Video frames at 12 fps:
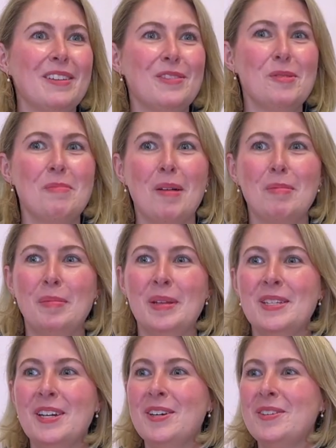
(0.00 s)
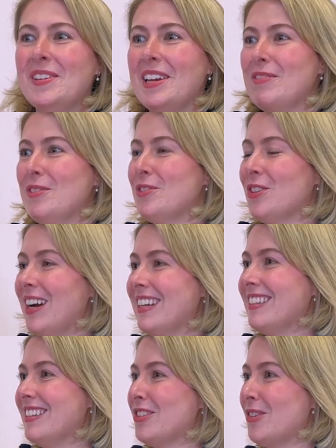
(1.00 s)
you probably know, if you've
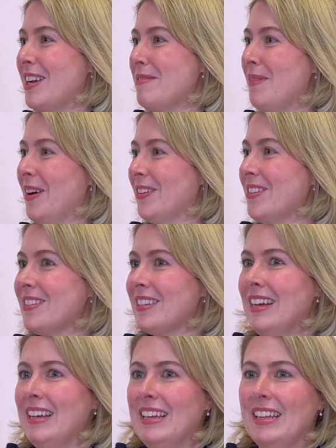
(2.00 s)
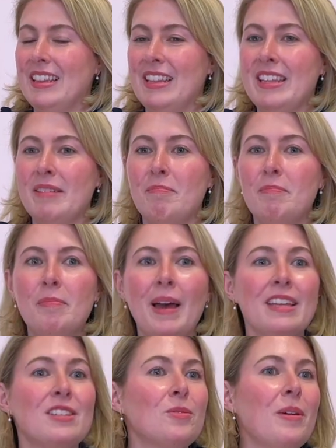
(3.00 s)
tried to train models, the
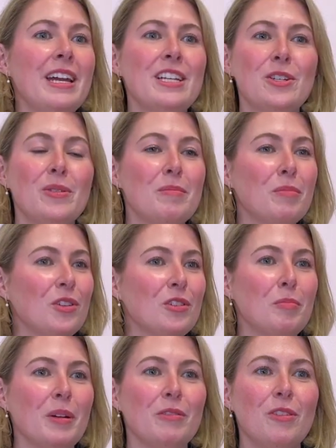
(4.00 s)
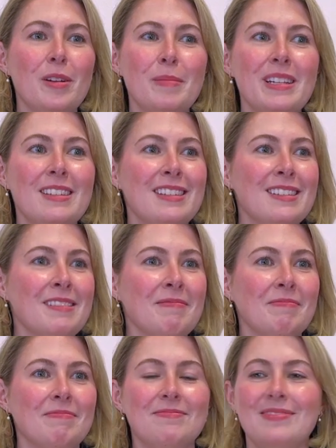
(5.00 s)
best way to improve performance
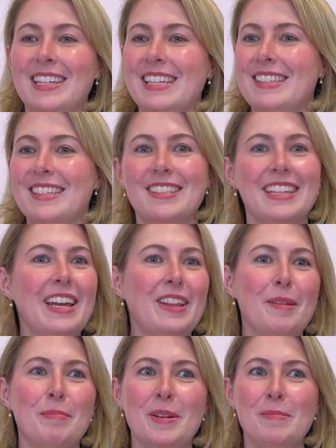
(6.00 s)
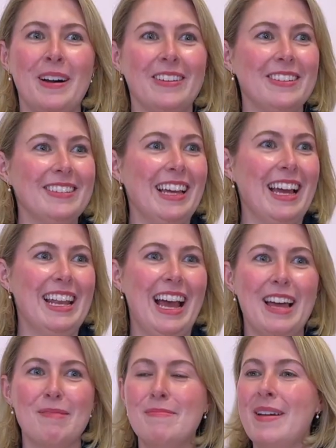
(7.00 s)
is to scale up your model and
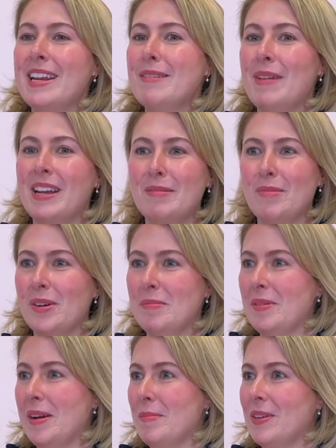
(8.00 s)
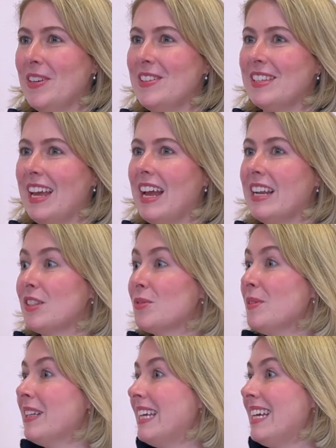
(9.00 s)
add many, many more parameters, and it's
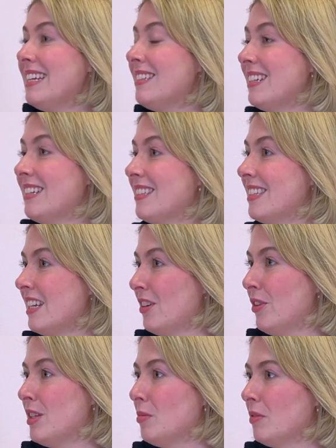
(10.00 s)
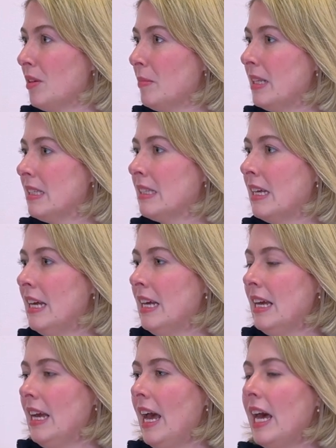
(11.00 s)
really easy to see increased performance.
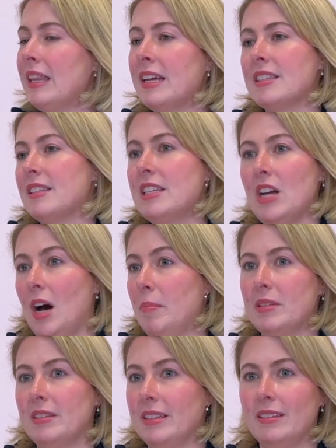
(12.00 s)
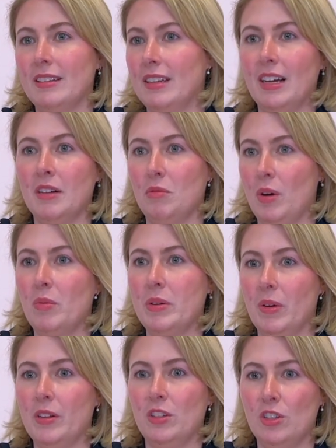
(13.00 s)
And that's the opposite of what we
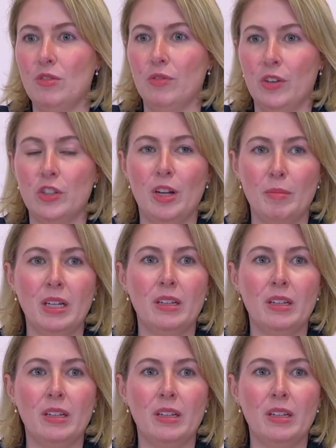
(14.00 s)
want to do for Gemma.